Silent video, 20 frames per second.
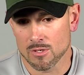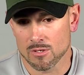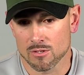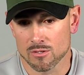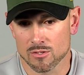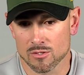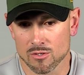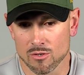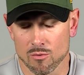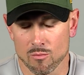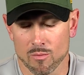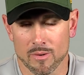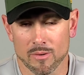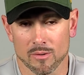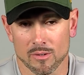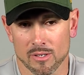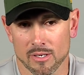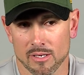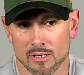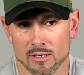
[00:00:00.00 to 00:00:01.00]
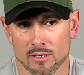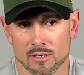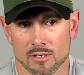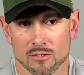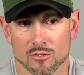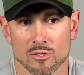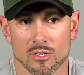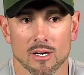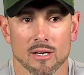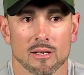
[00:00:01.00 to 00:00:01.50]
So we were going to
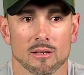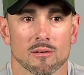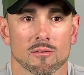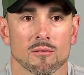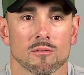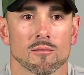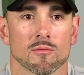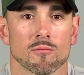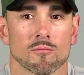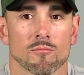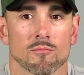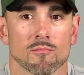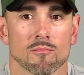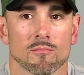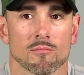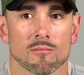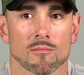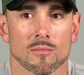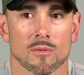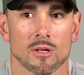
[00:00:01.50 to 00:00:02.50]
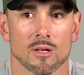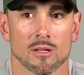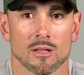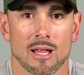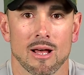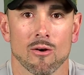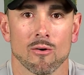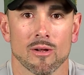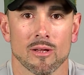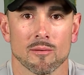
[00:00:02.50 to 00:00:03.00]
try to
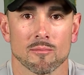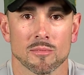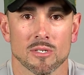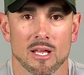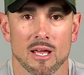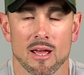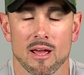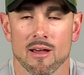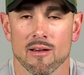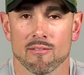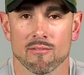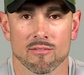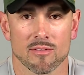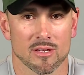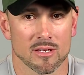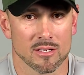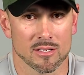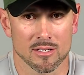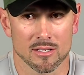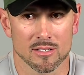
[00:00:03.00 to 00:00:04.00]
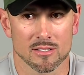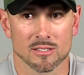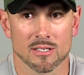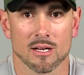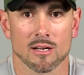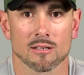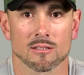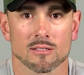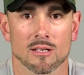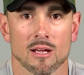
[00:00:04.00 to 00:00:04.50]
allow him to have the
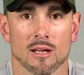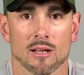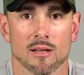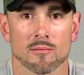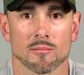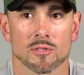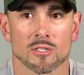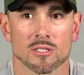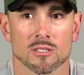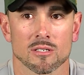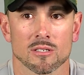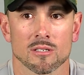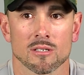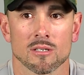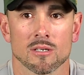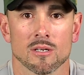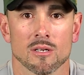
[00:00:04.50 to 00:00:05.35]
entire time to